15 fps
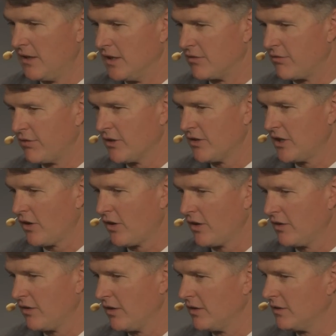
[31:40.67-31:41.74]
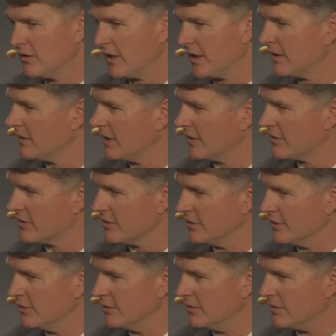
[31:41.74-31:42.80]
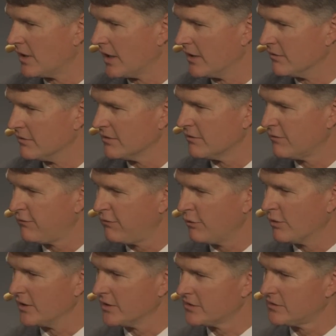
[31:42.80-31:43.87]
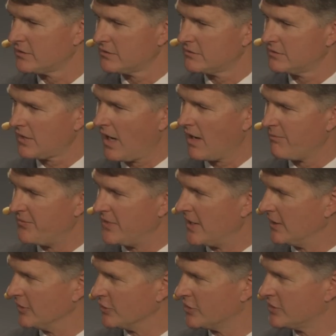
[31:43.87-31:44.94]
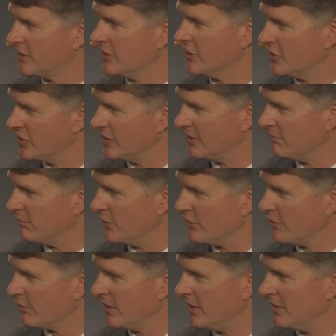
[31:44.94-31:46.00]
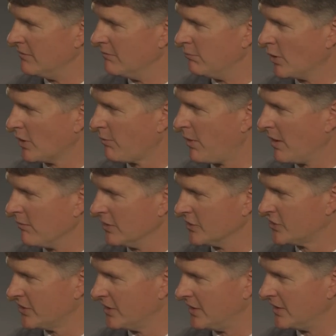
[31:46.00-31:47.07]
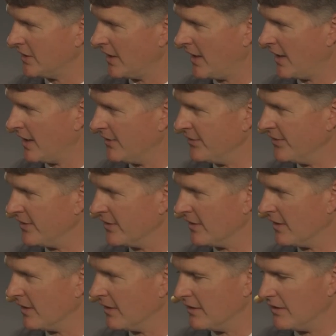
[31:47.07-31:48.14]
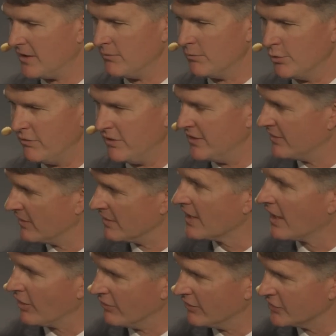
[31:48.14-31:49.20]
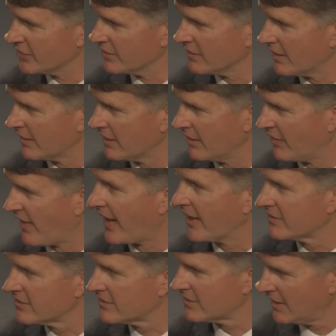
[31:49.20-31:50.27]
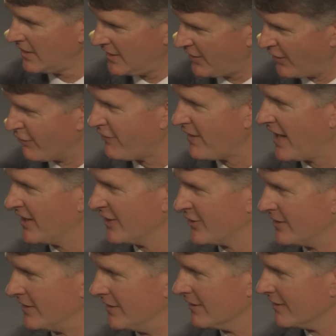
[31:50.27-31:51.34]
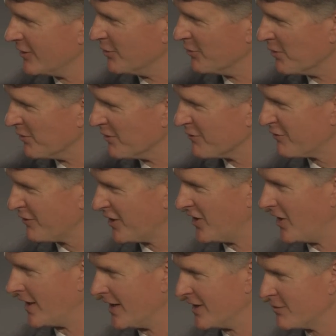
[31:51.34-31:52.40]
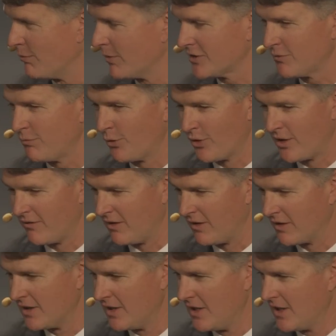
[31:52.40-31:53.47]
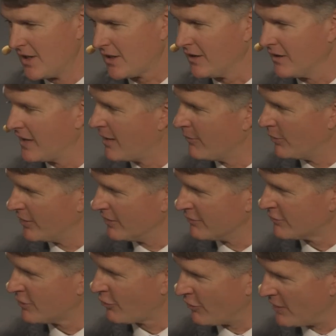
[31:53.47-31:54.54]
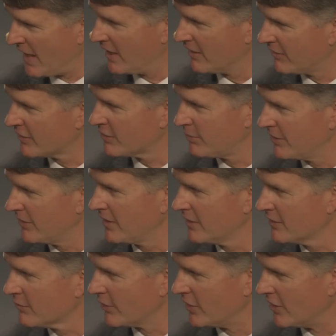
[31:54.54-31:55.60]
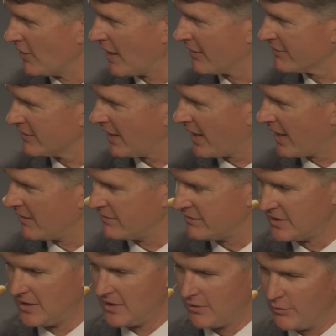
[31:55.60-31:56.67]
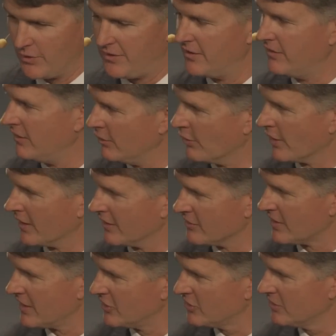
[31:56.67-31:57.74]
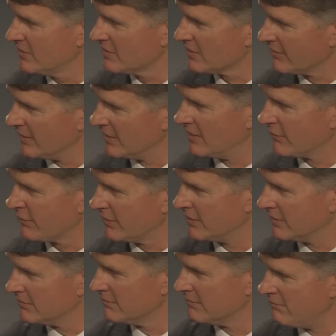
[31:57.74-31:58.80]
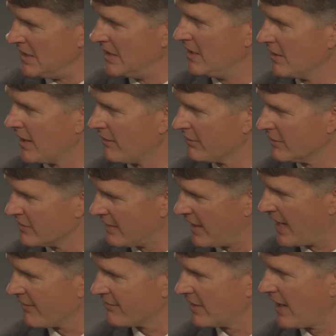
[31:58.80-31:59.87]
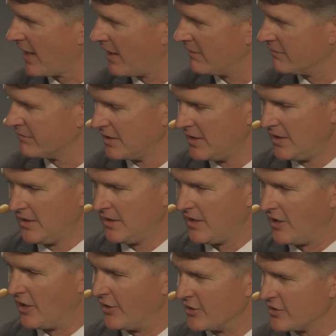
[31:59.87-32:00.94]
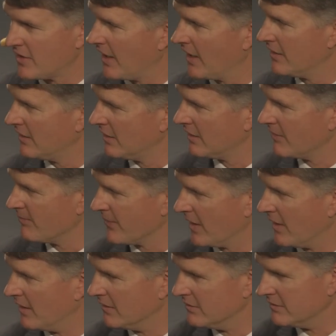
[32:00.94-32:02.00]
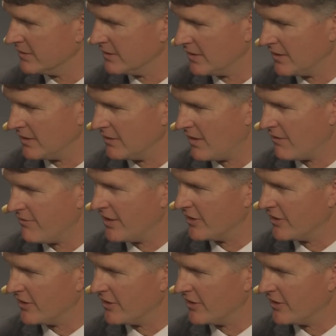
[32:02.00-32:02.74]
It's very hard though, I think, to kind of force top-down synergy between book publishing and, uh, and movies and television. I think that's the fantasy that you were referring. It's much more of a collaborative, creative experience where you have to have, within the organizations of the different media outfits, they have to have an understanding of, uh, of